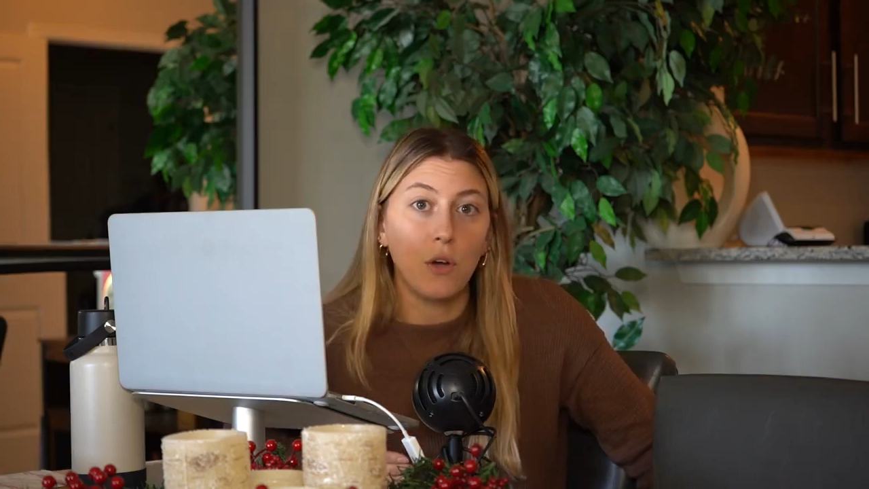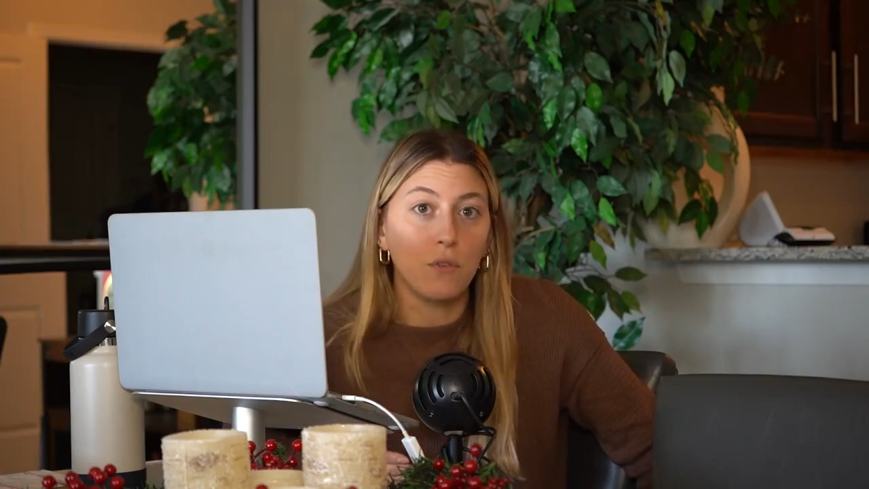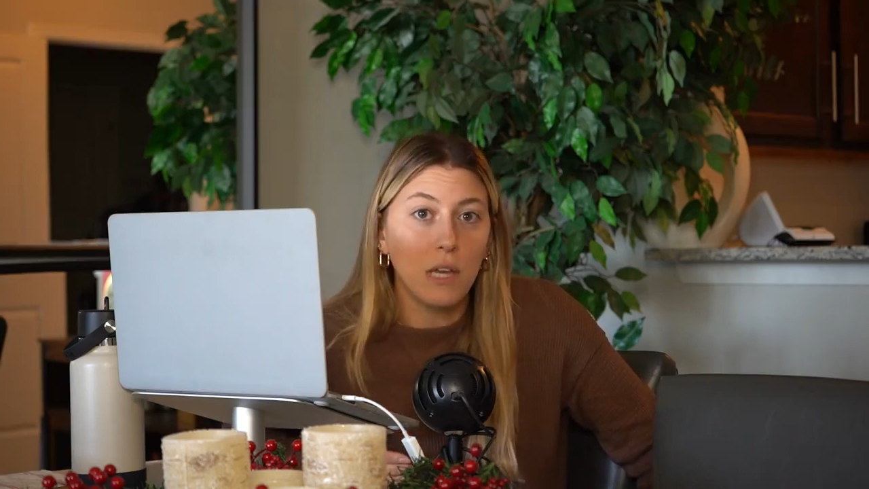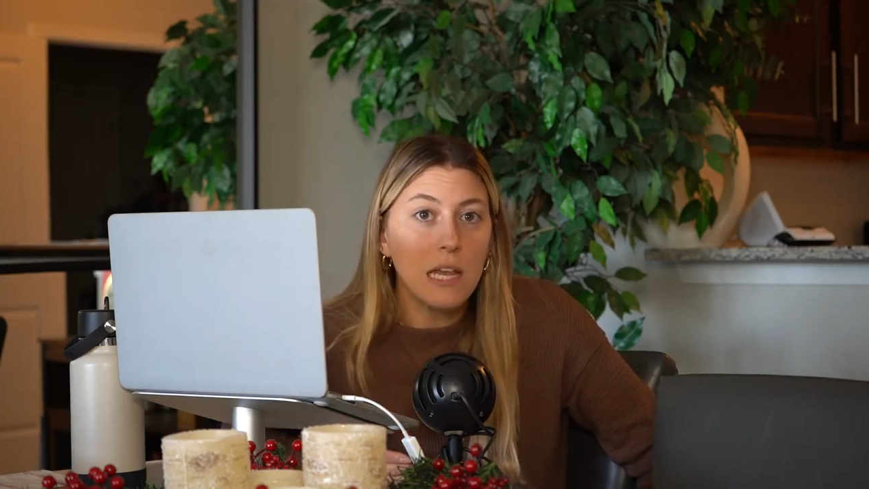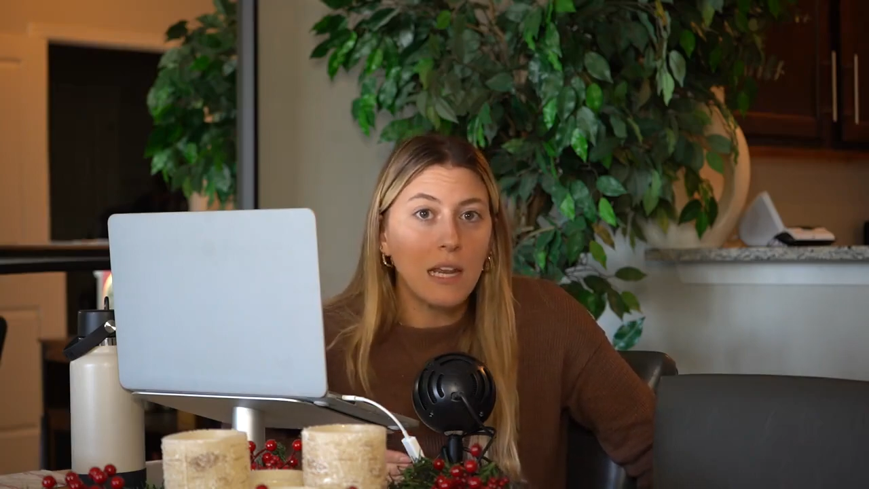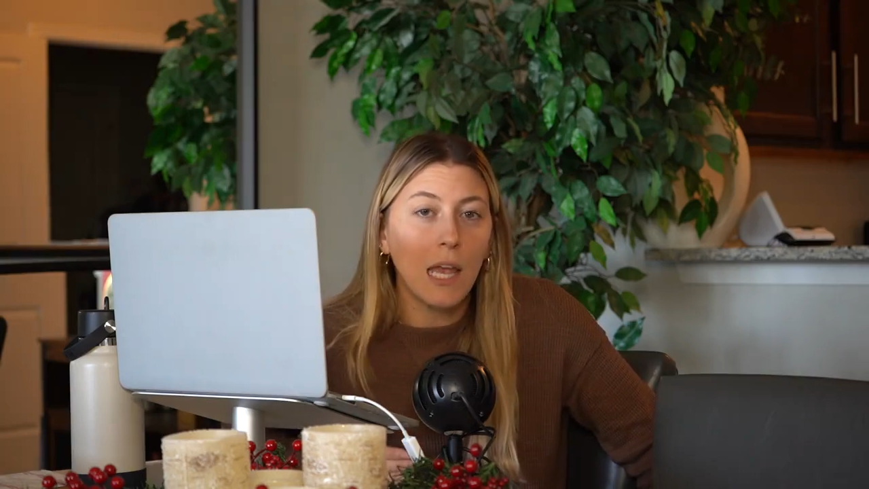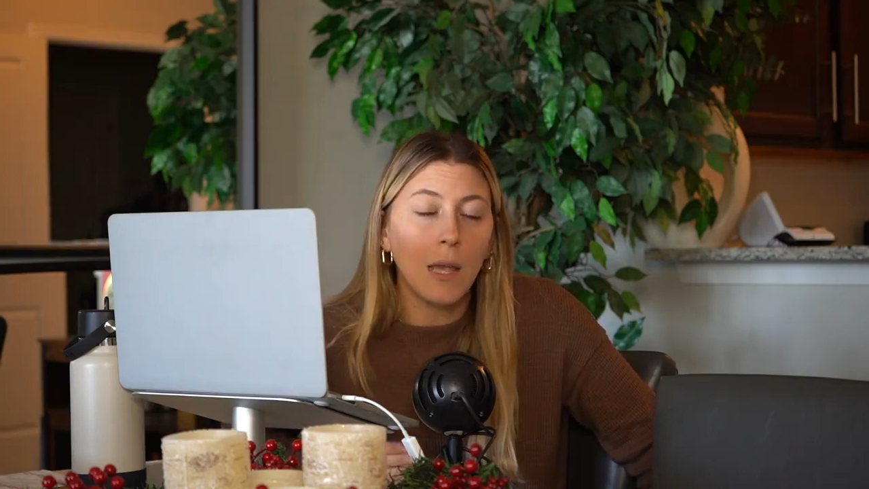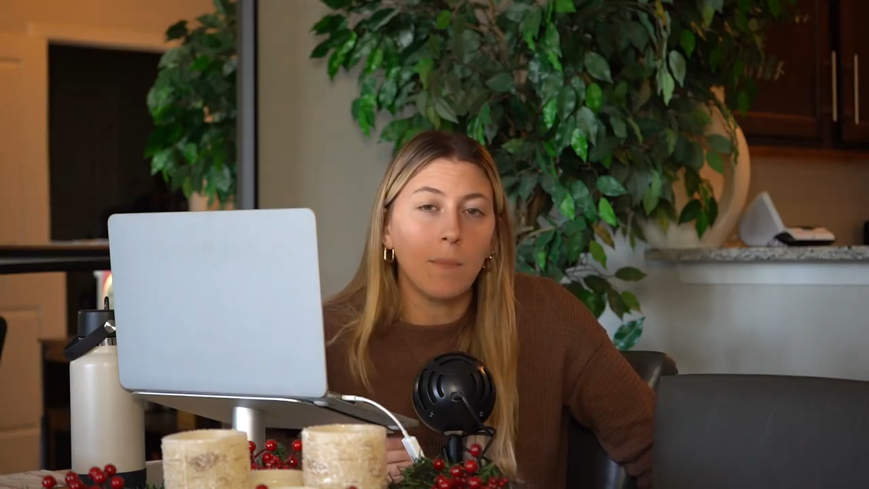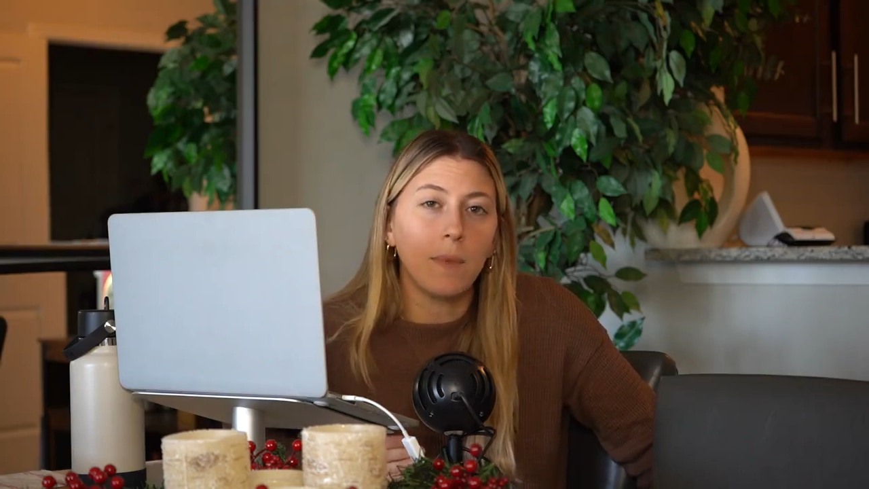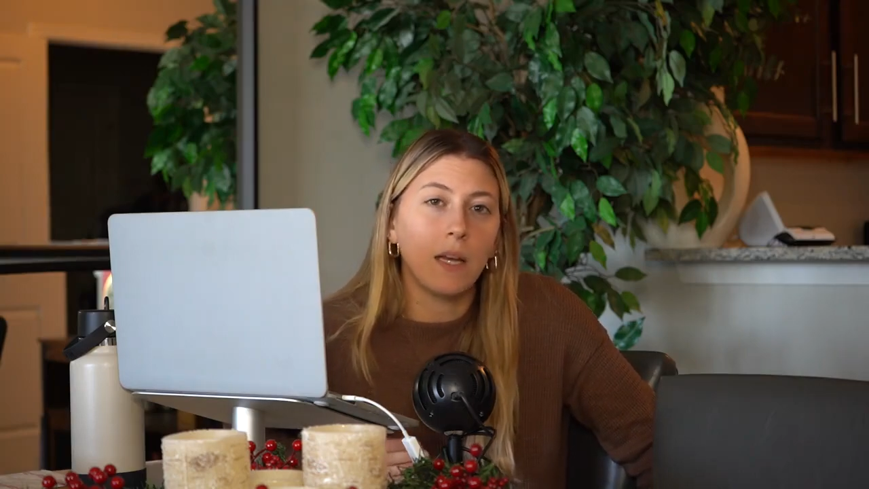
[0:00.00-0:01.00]

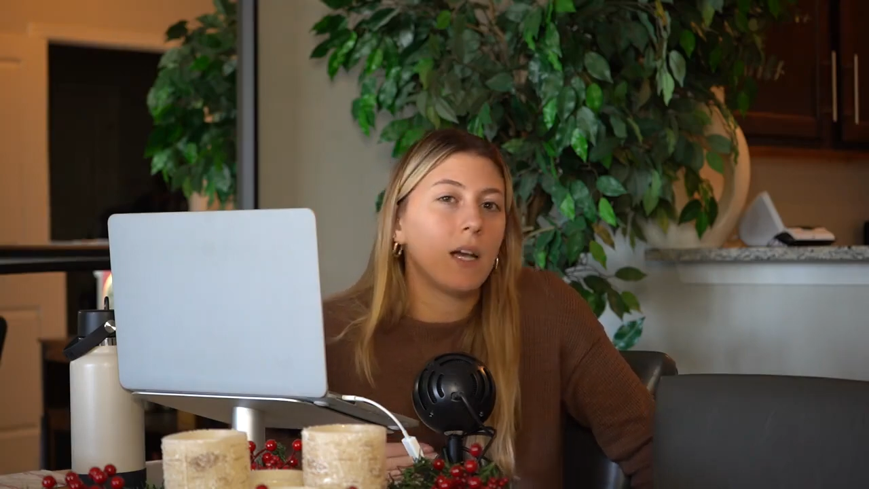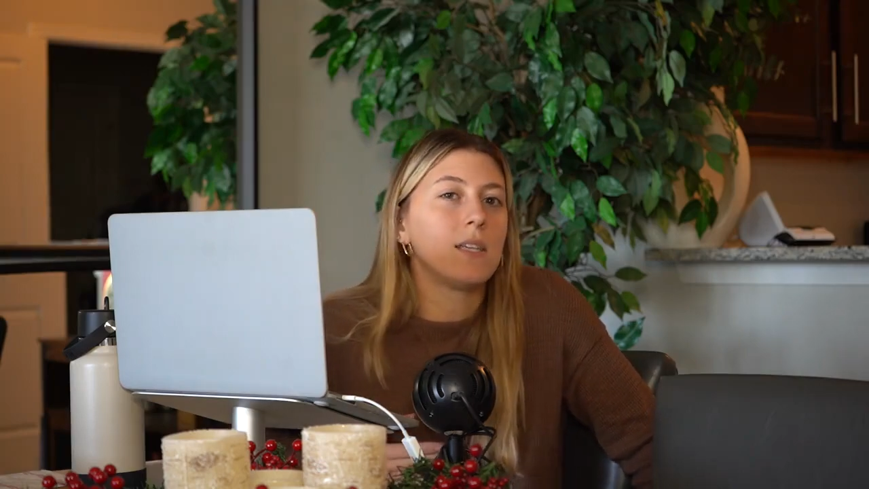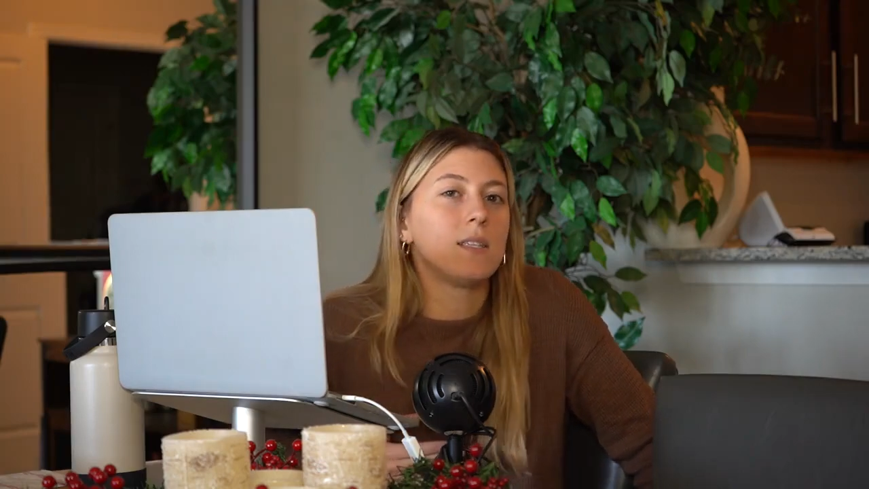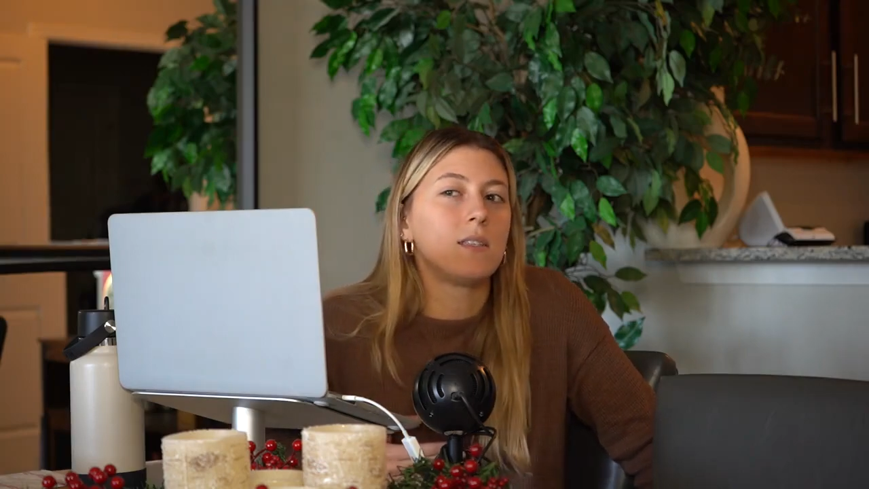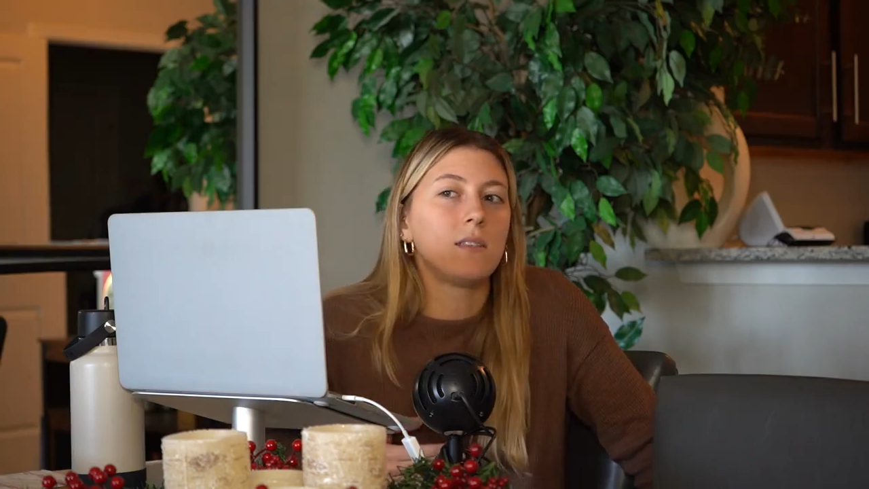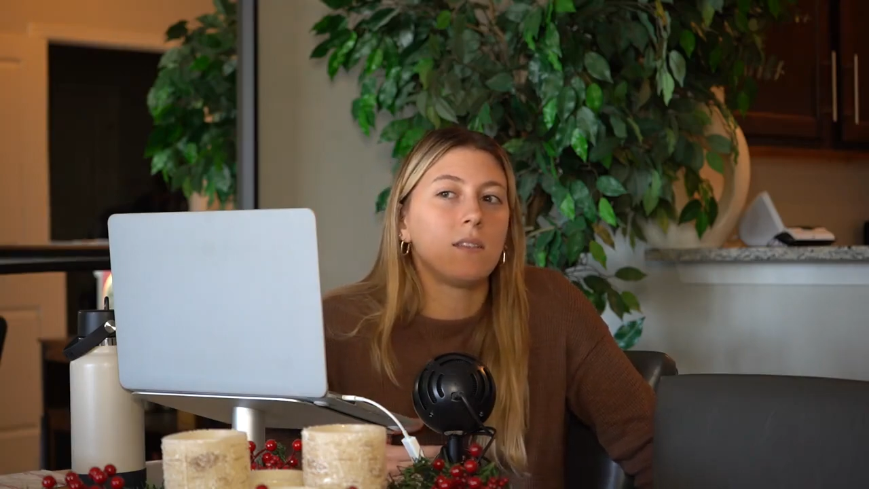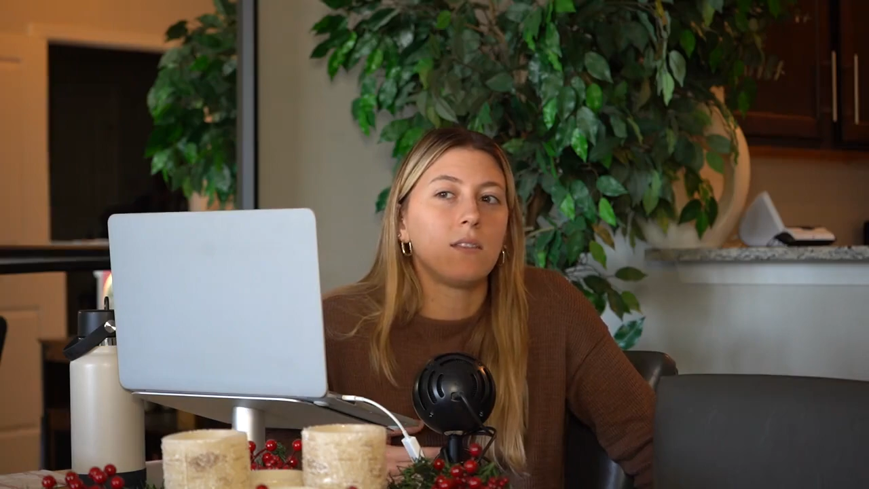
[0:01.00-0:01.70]
overeating because